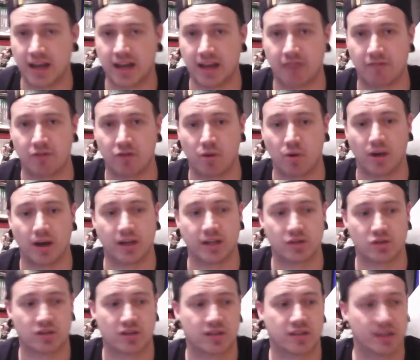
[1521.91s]
if you are
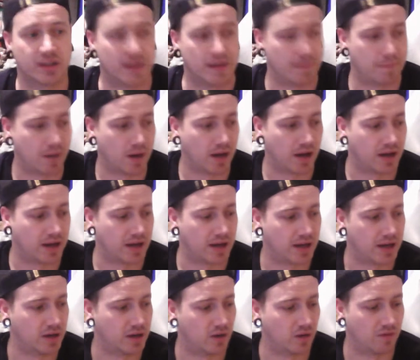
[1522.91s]
interested in buying
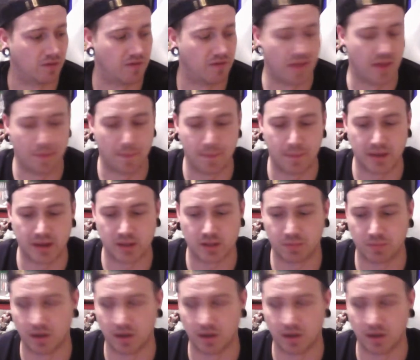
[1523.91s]
any of them bits.